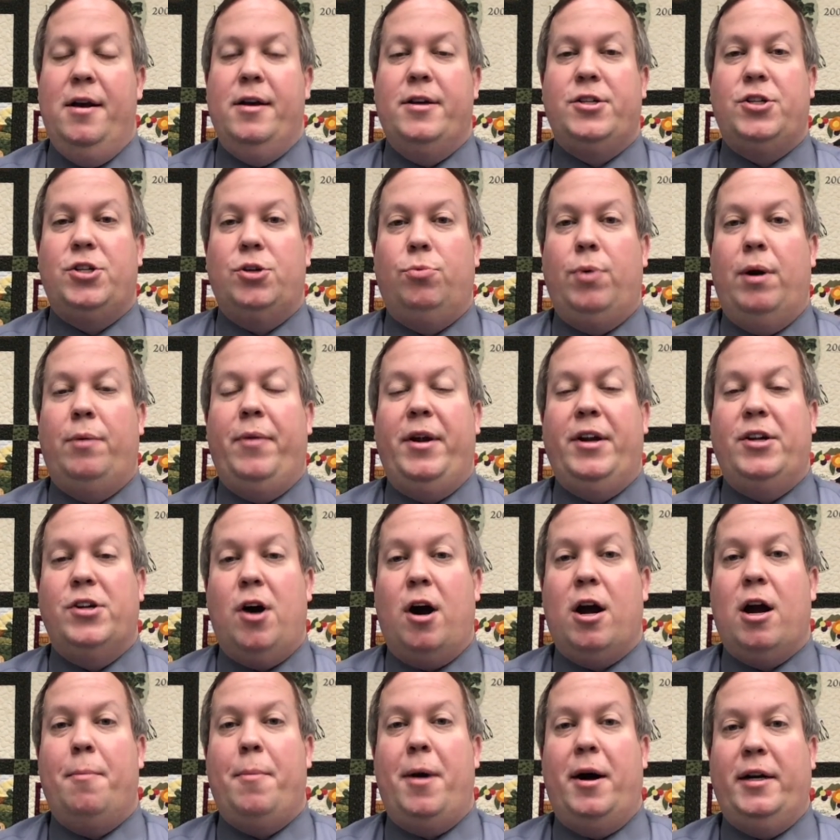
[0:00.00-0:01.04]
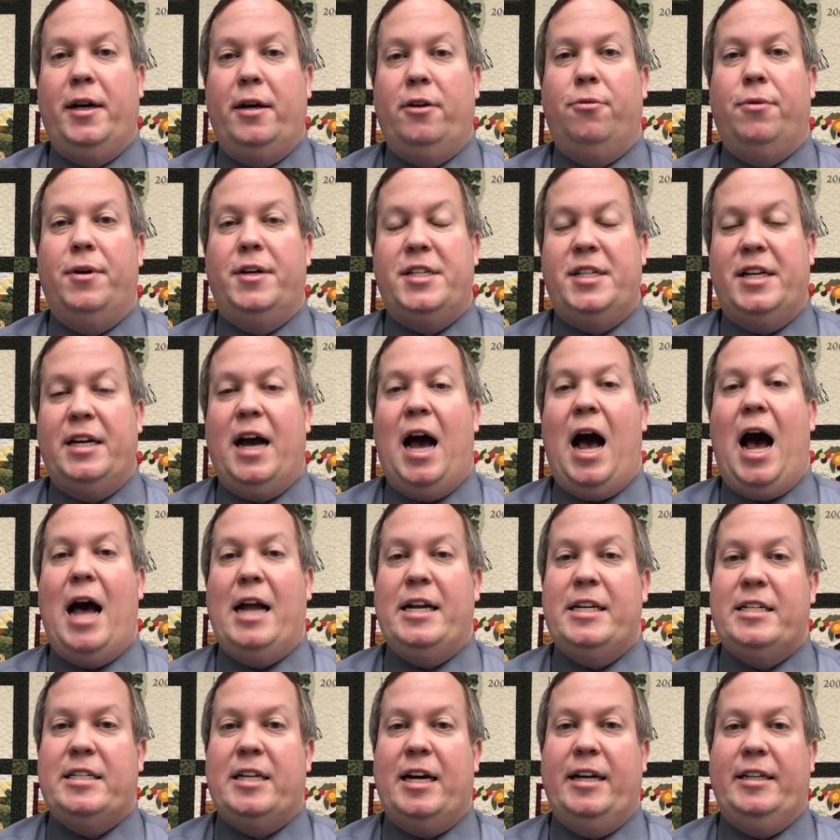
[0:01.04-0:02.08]
So when we talk about increasing
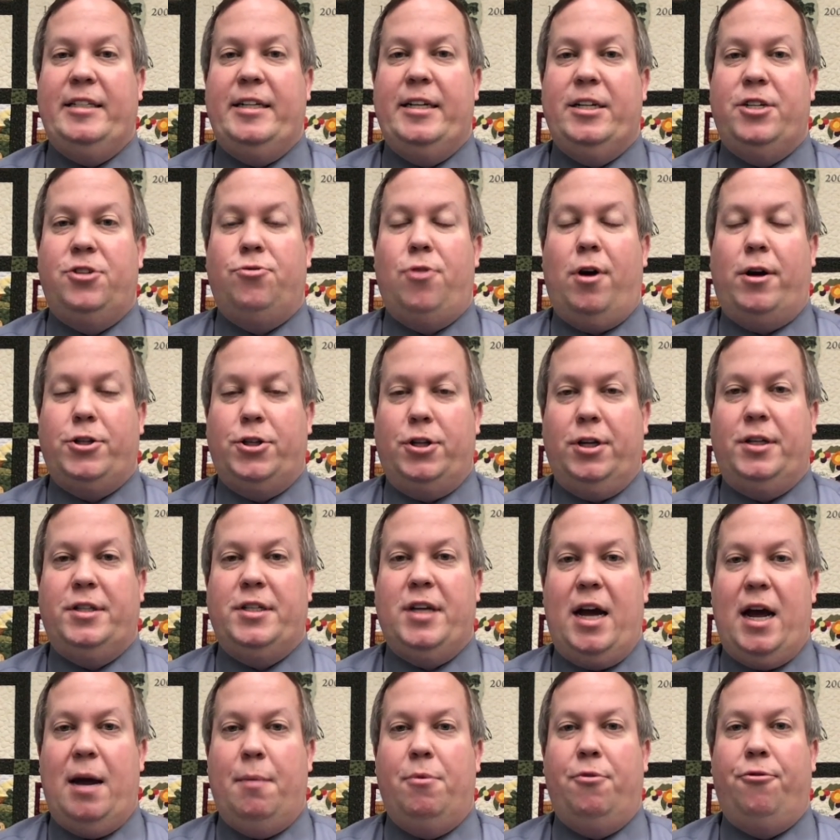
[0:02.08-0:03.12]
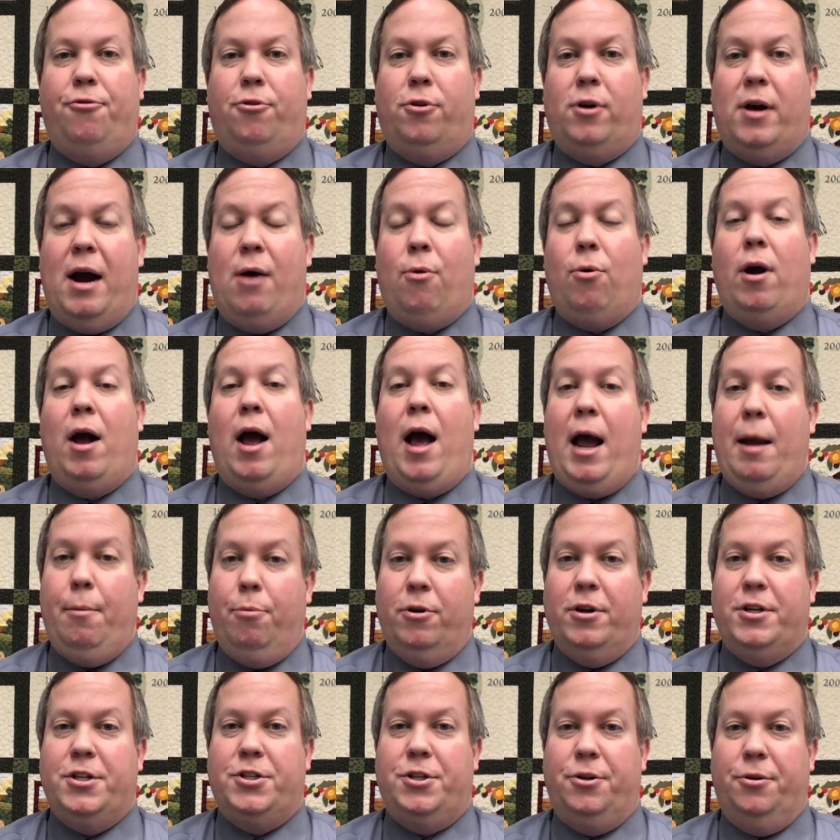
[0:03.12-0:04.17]
on site instructional time for our
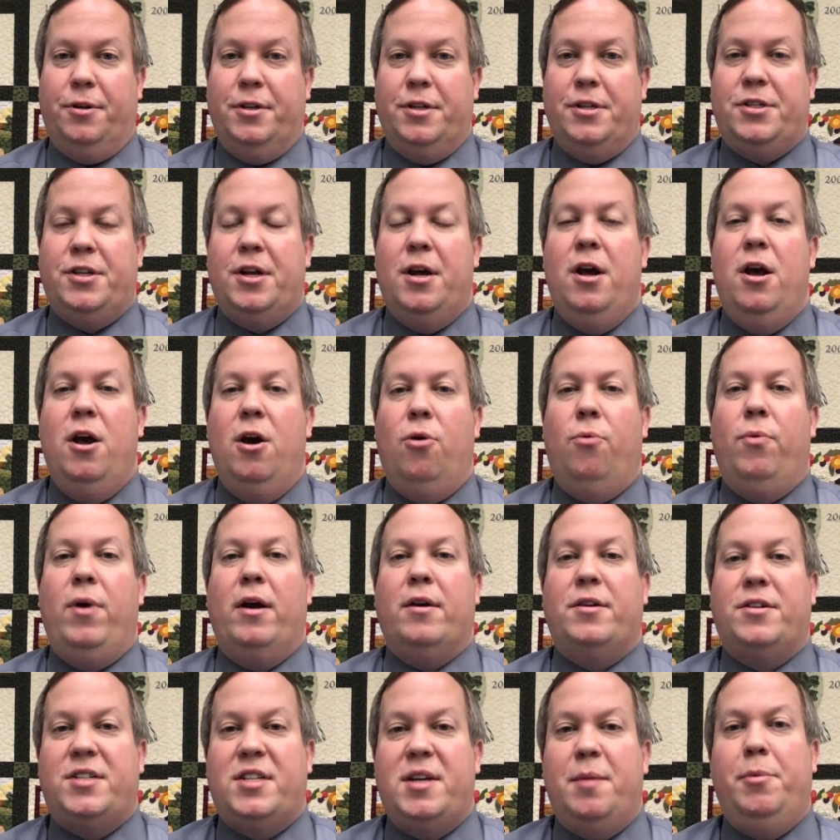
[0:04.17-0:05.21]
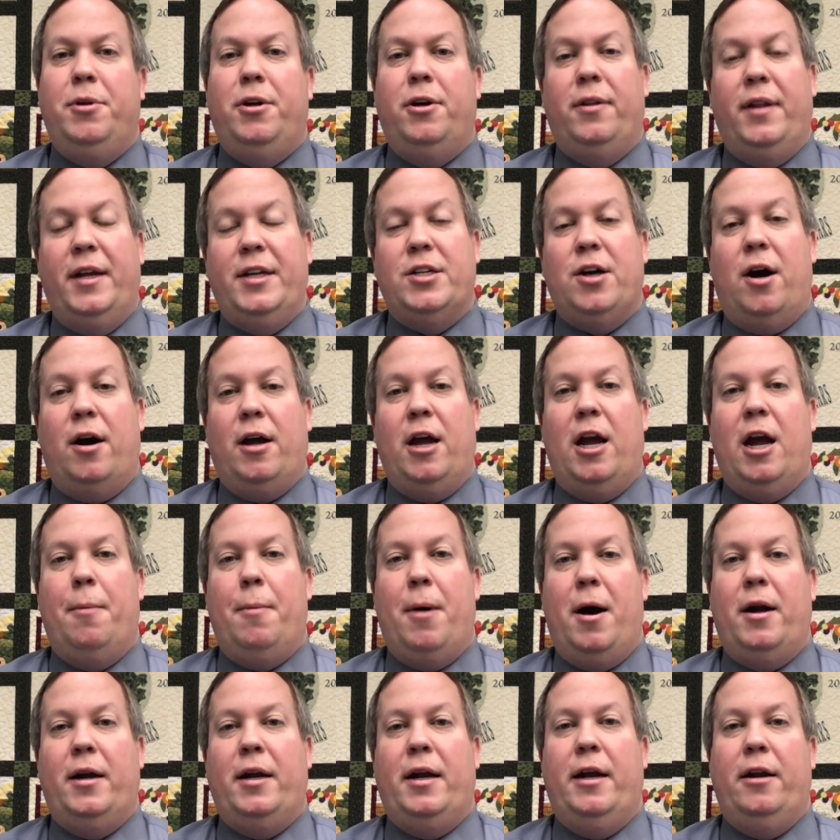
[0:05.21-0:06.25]
hybrid students, we are similarly talking
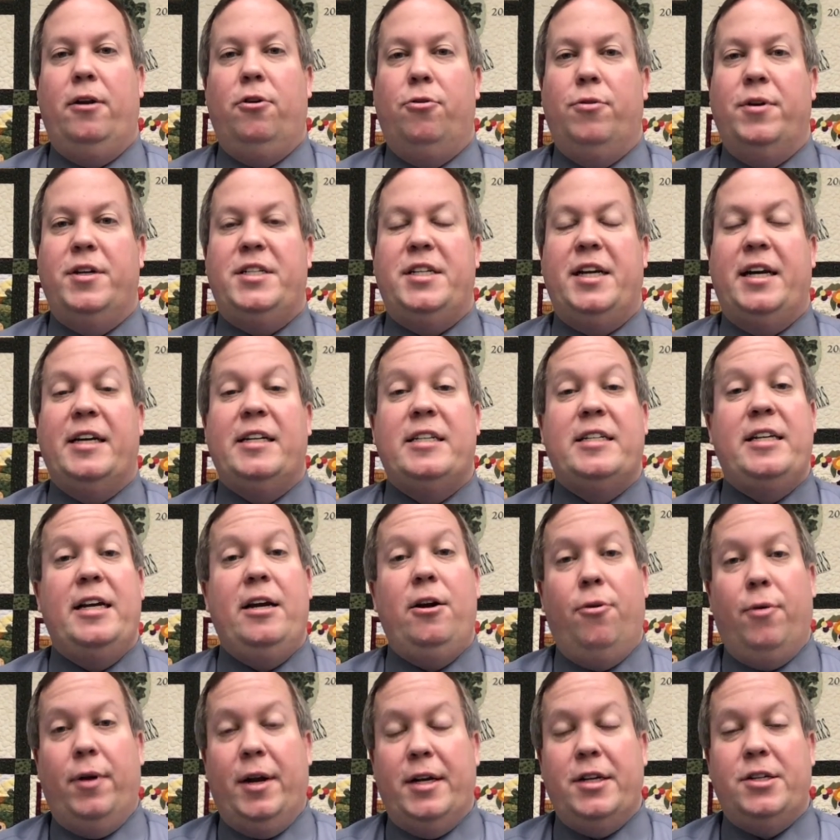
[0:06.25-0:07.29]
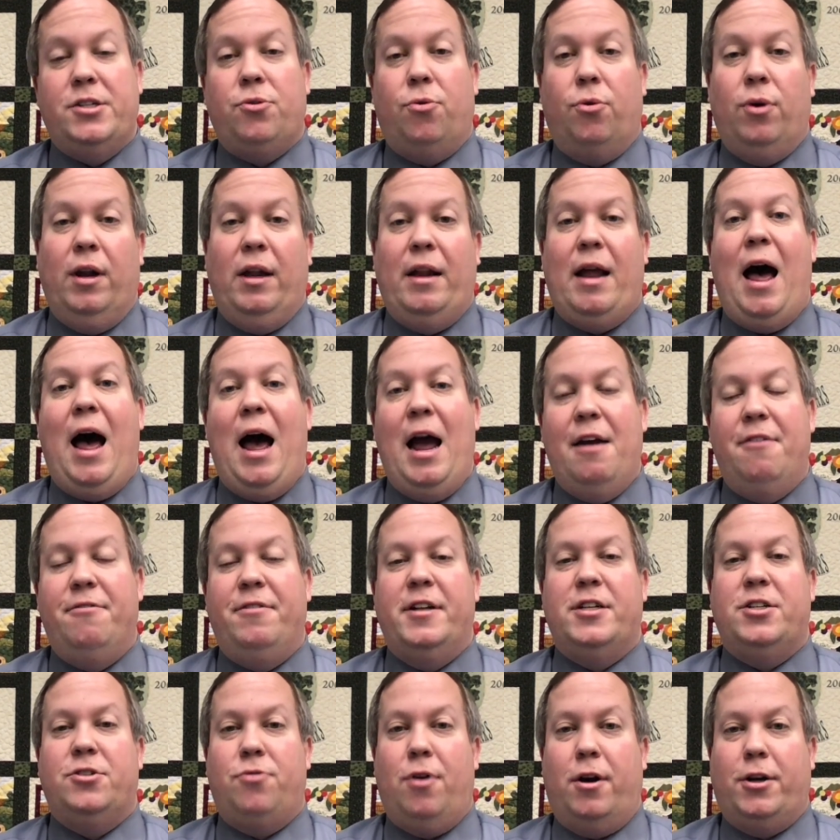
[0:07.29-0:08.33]
about increasing synchronous or live
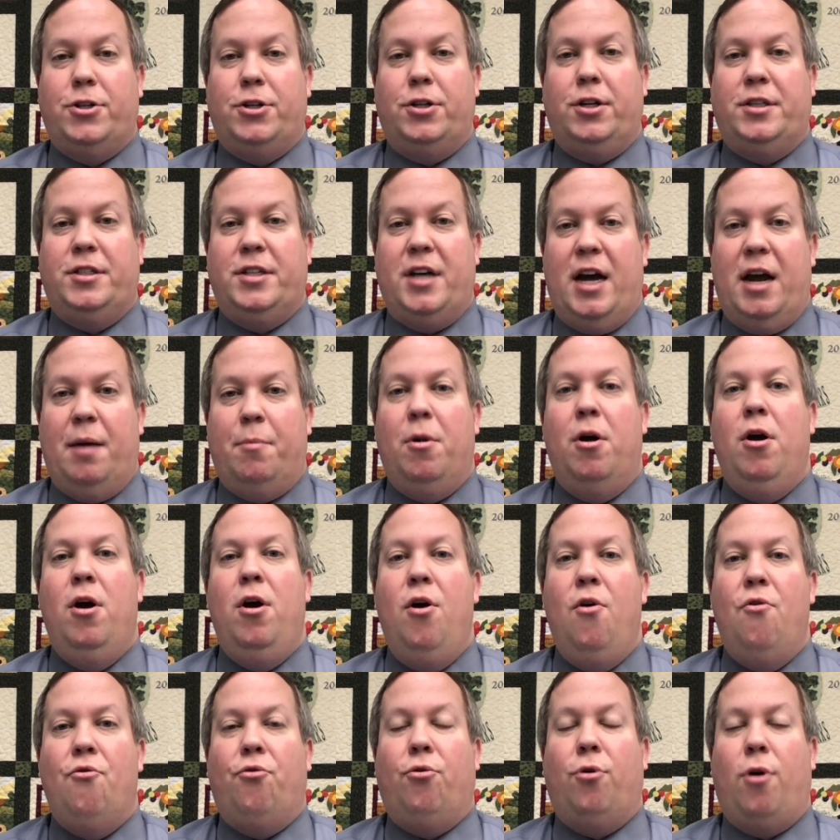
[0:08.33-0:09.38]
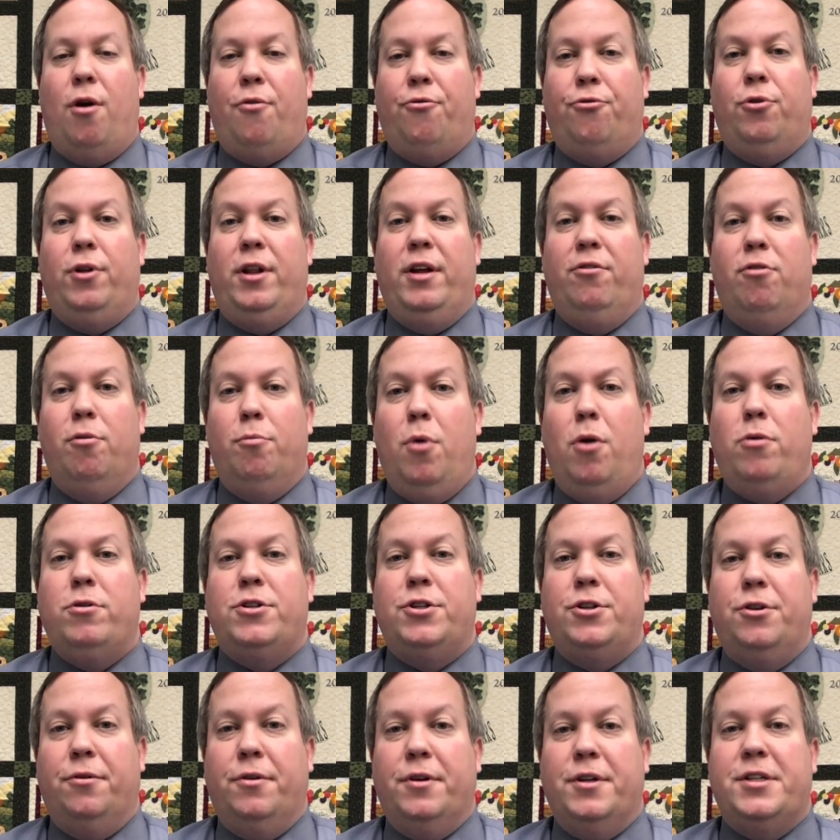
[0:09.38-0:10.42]
instructional time for our fully remote
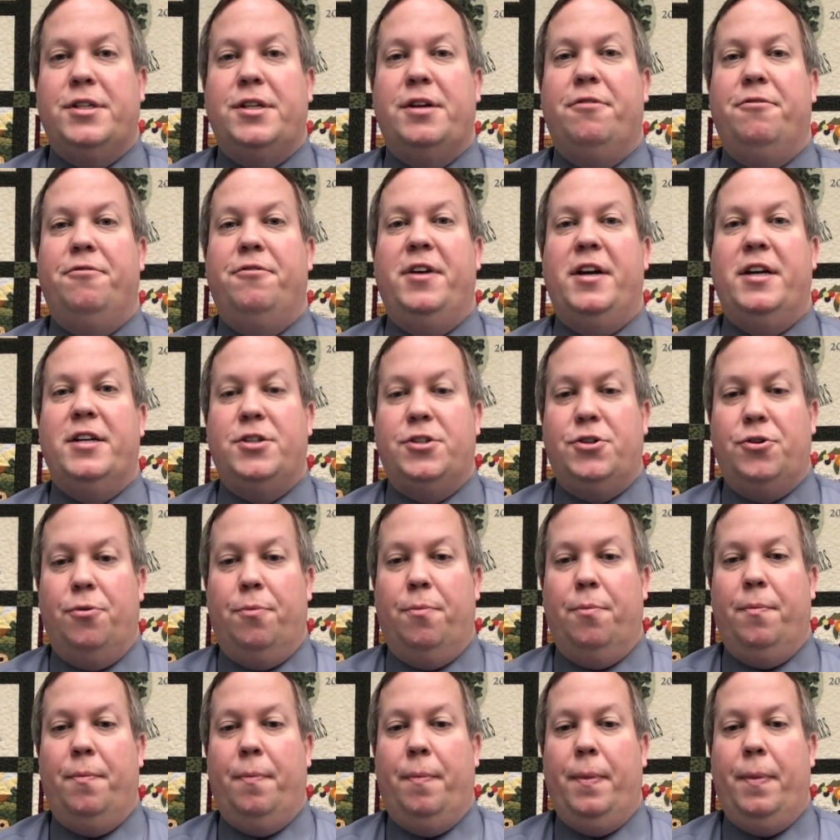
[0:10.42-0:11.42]
students via Zoom.